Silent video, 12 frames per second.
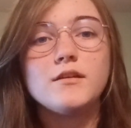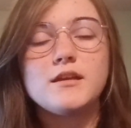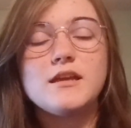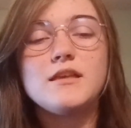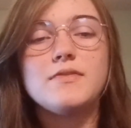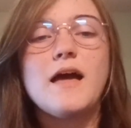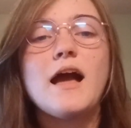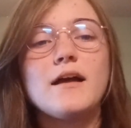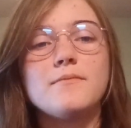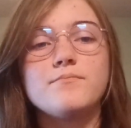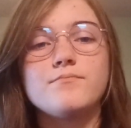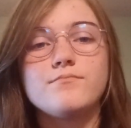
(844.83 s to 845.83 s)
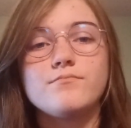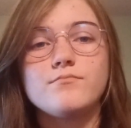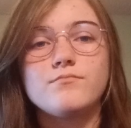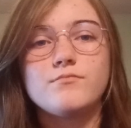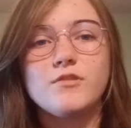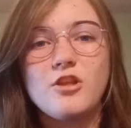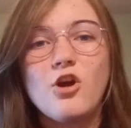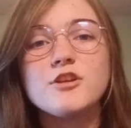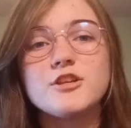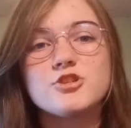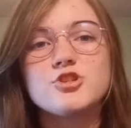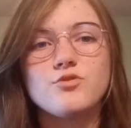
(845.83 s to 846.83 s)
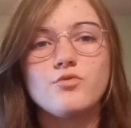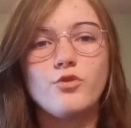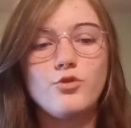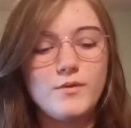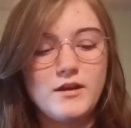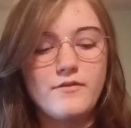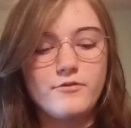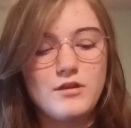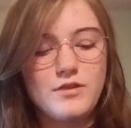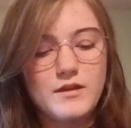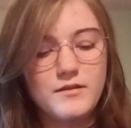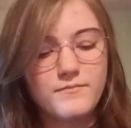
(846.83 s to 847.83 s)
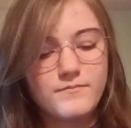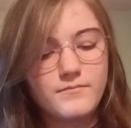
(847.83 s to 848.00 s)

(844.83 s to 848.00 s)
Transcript: in that audition room and everything.